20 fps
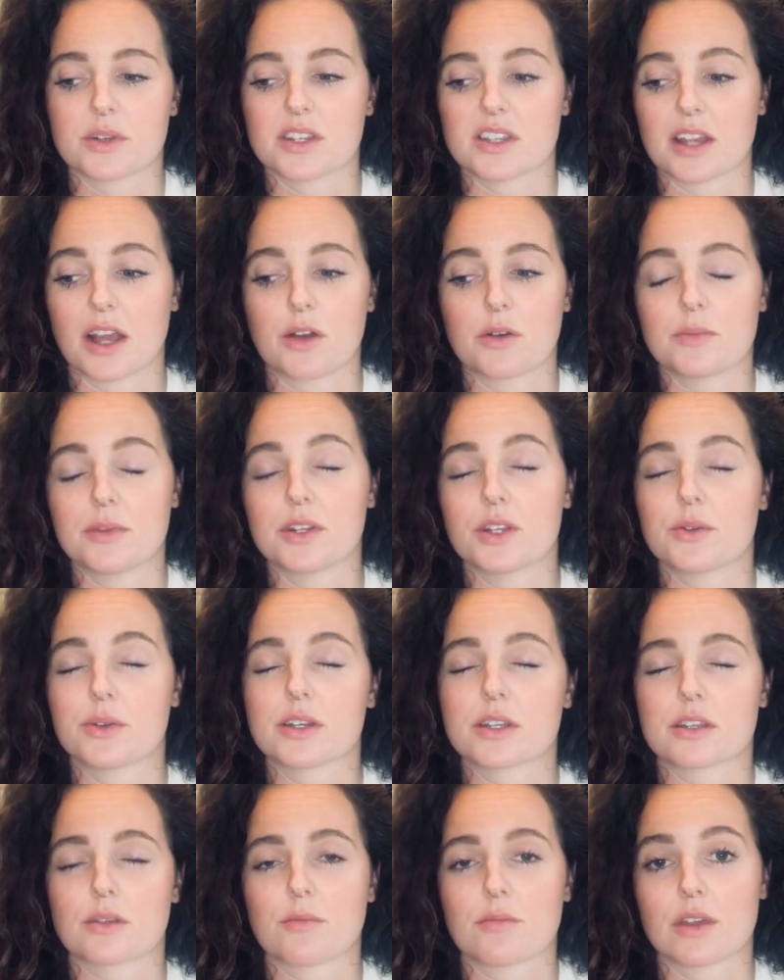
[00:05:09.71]
would be doing
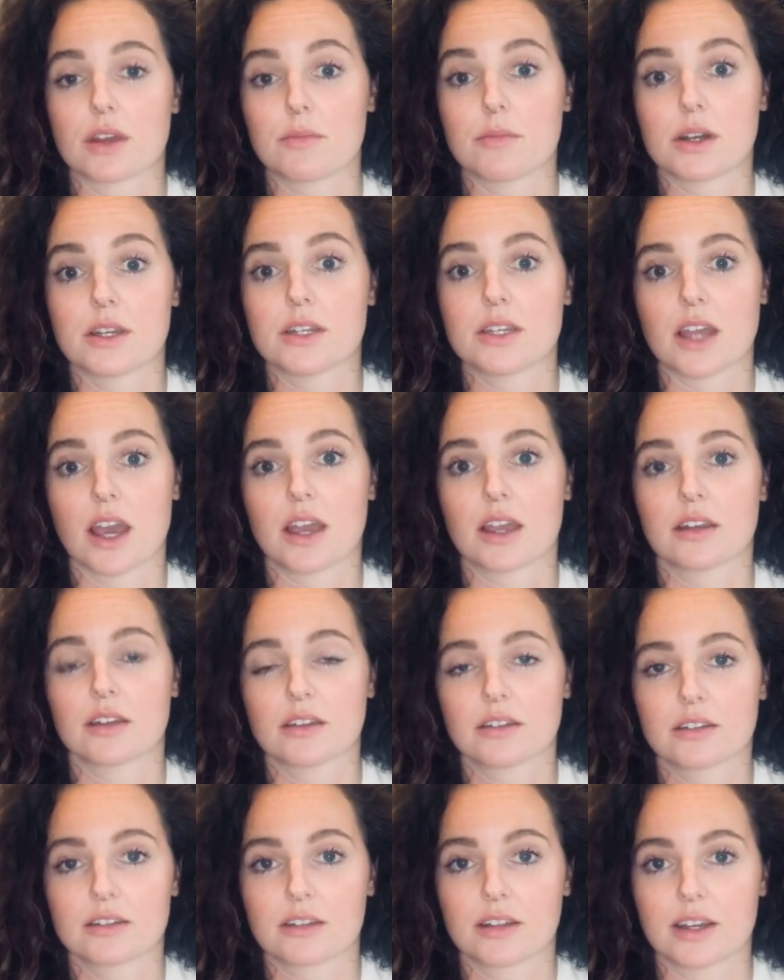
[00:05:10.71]
something mundane,
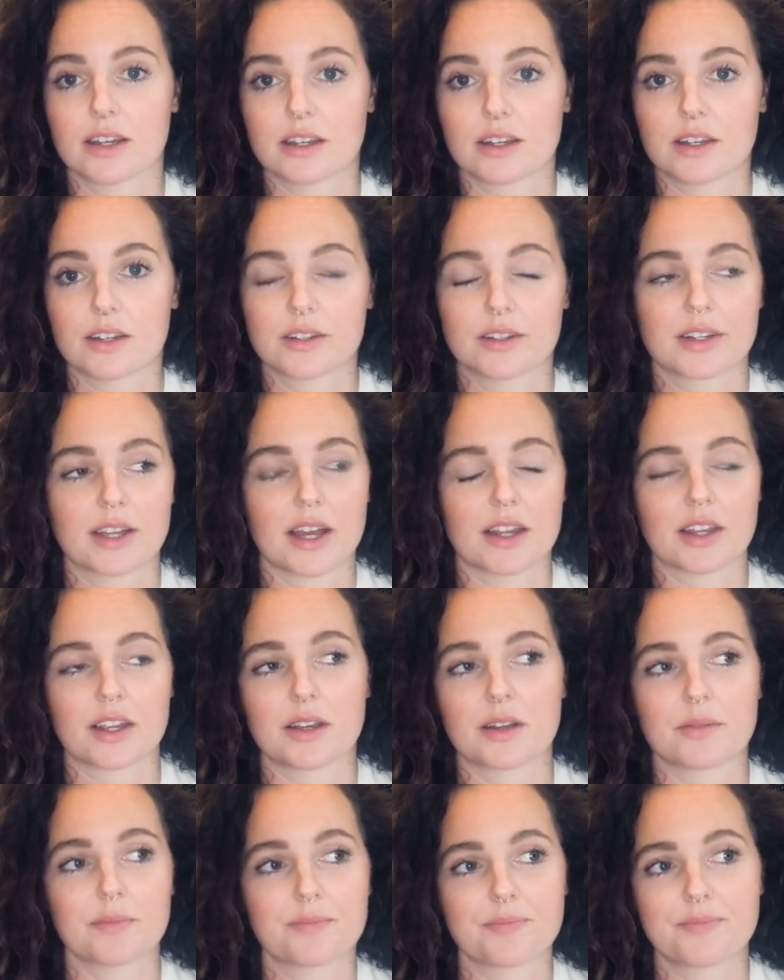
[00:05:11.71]
like
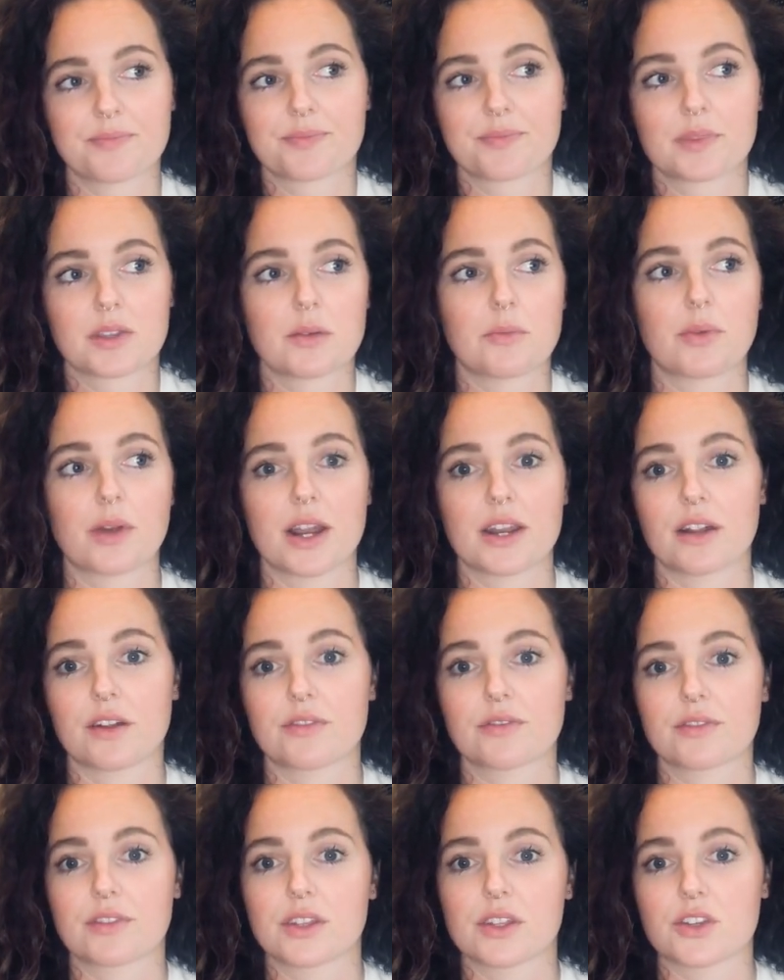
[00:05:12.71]
getting bread
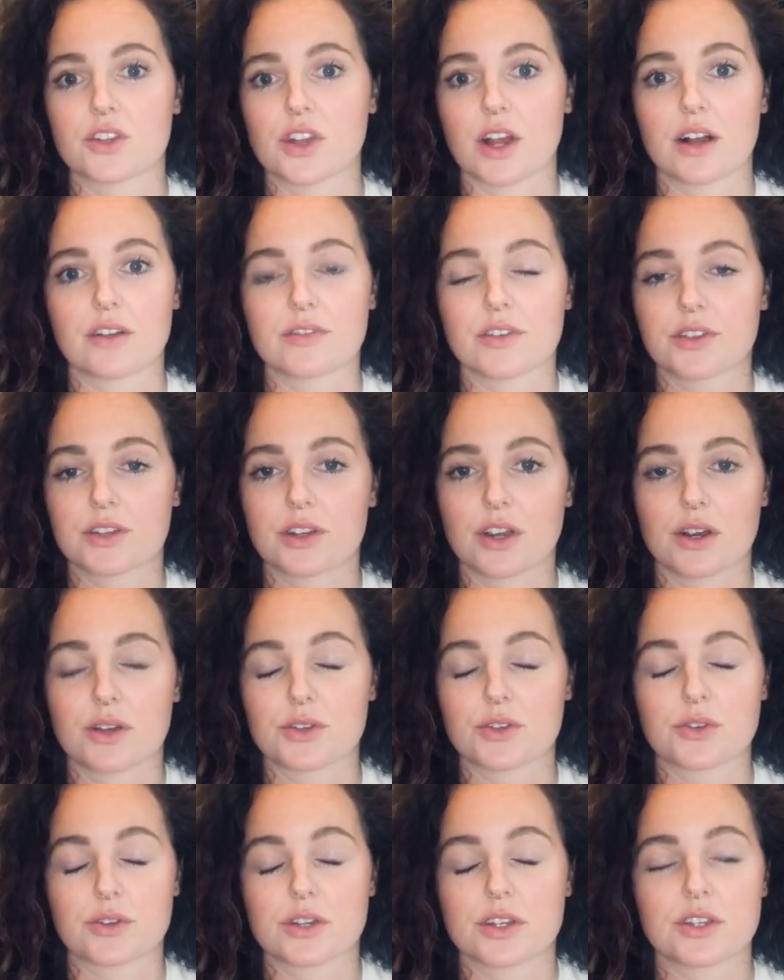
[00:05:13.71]
off the shelf at the
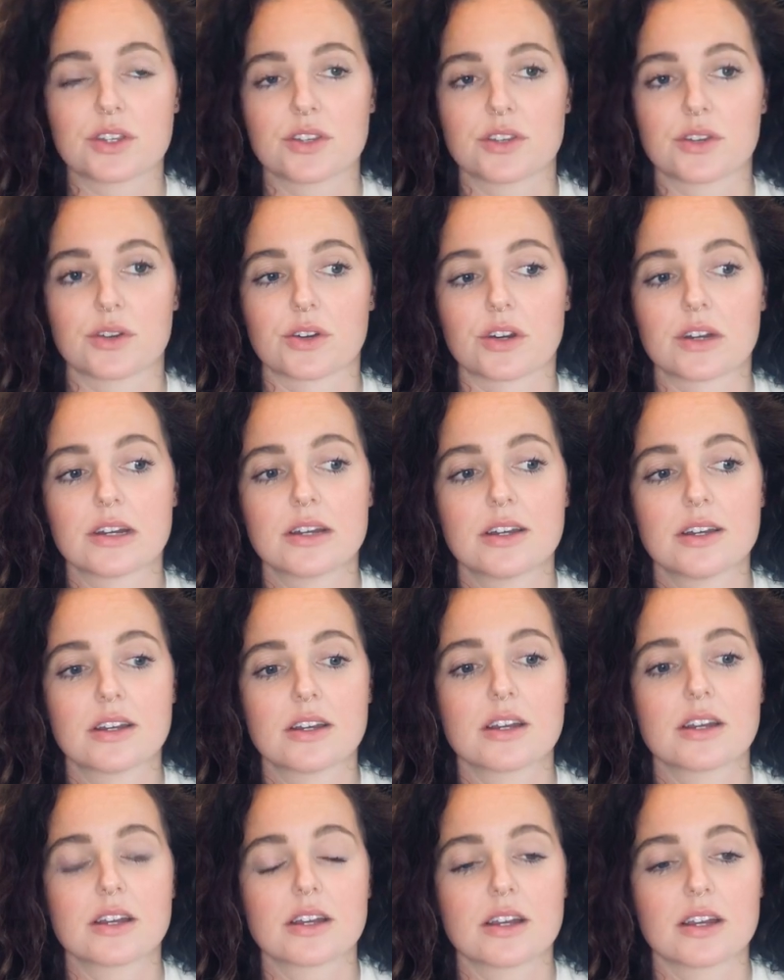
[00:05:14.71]
grocery store,
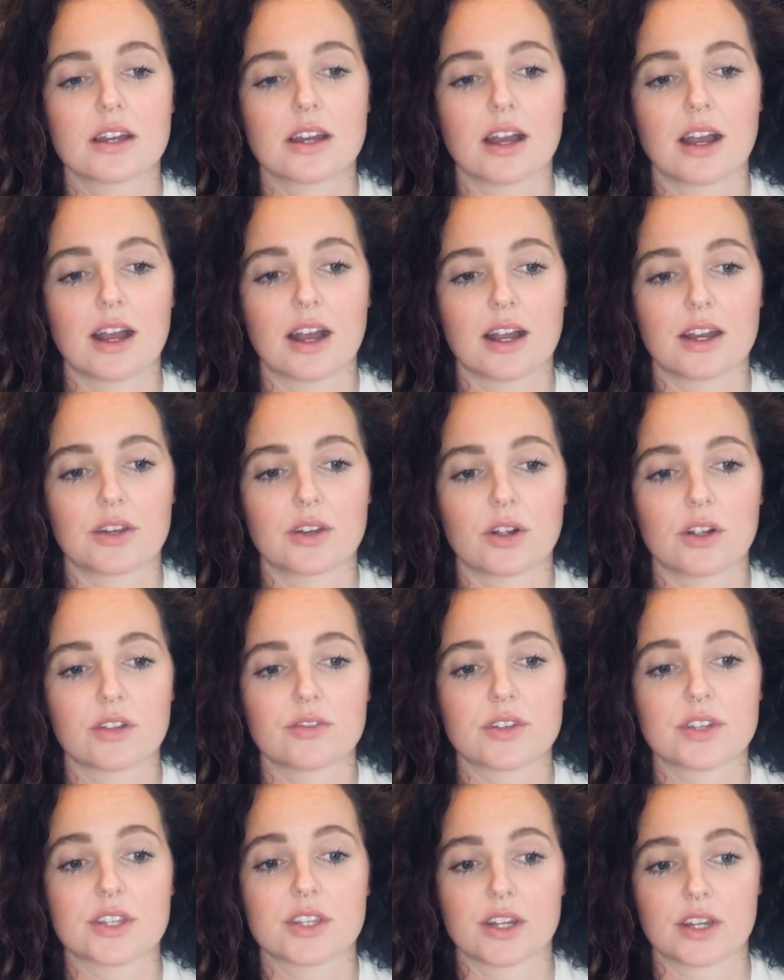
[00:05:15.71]
and all of a
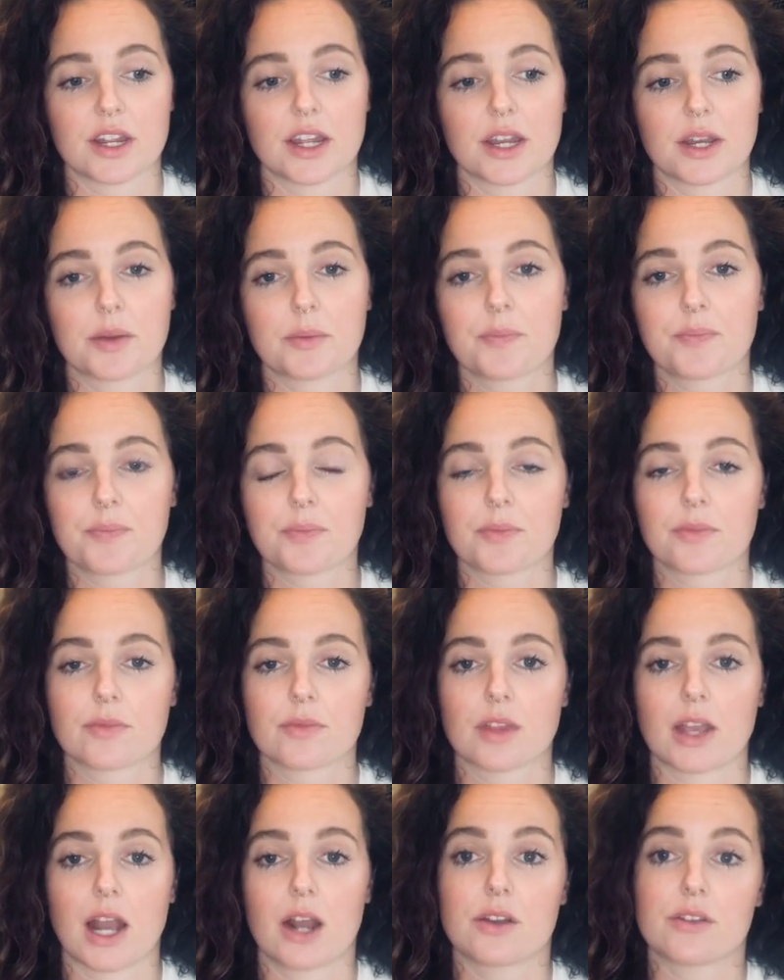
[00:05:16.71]
sudden
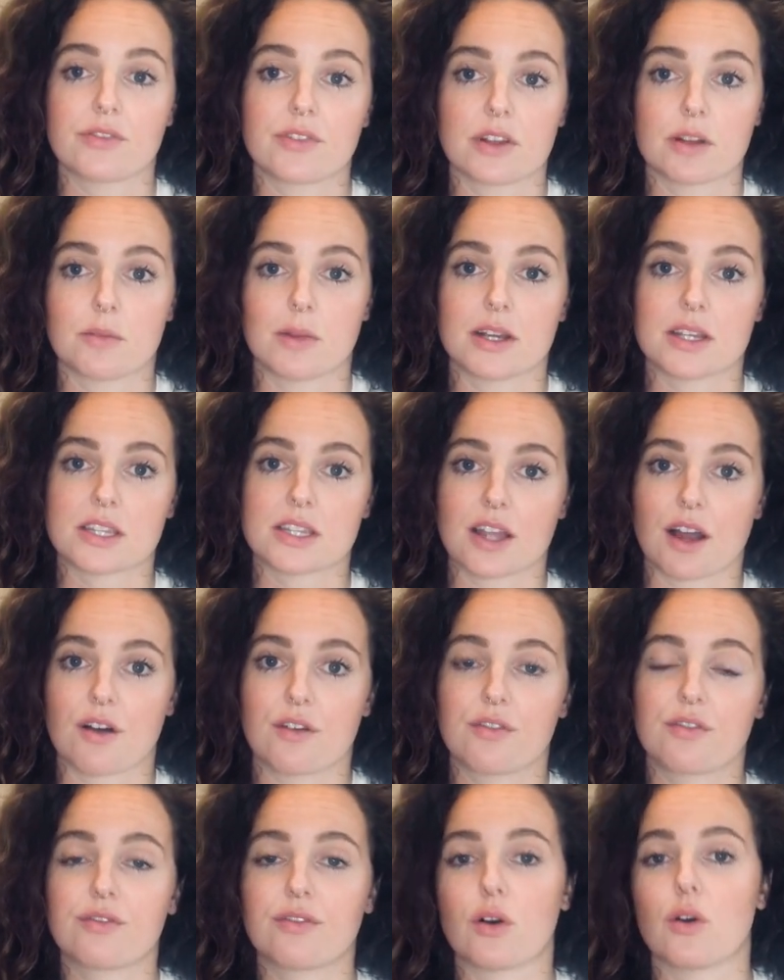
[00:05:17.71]
I would feel myself
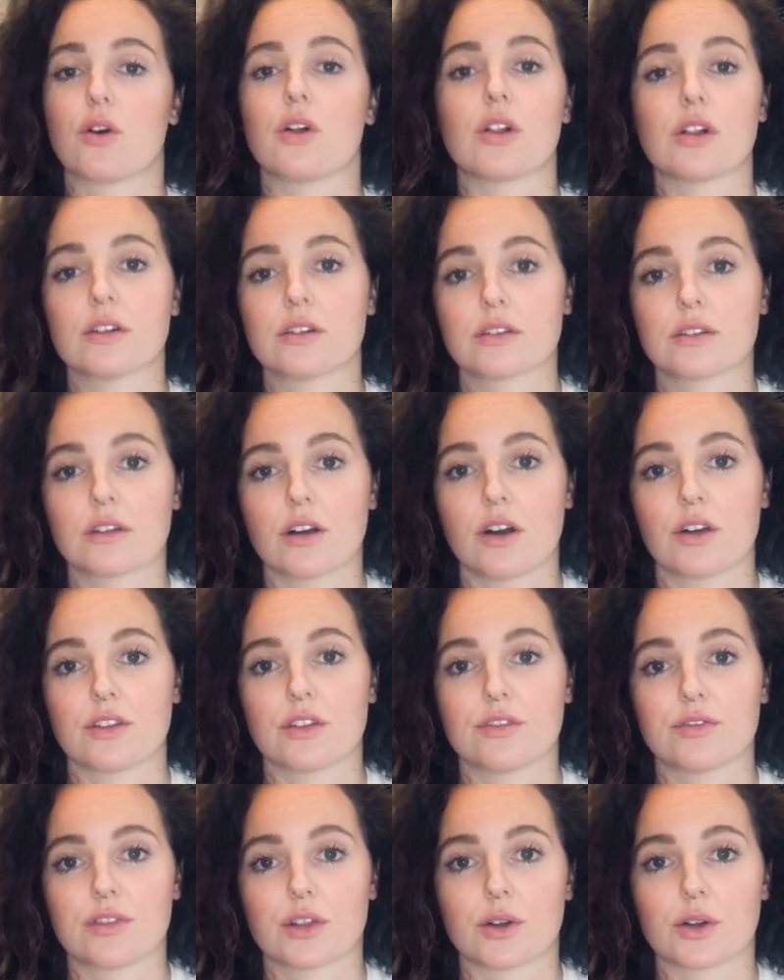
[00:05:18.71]
fall on the
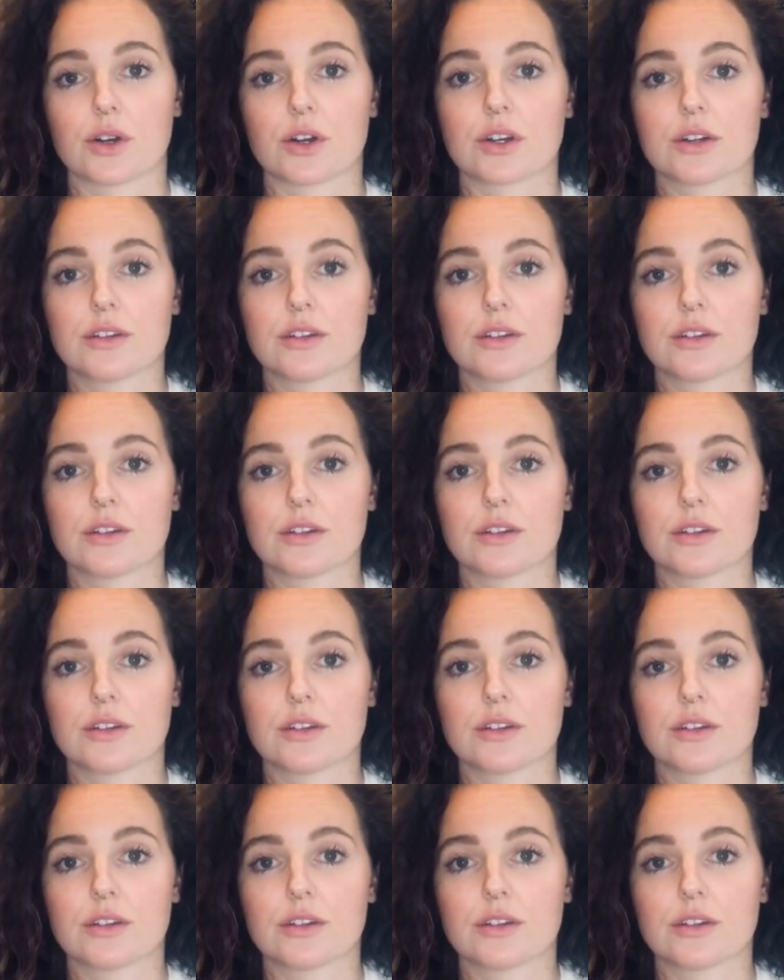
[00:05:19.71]
floor,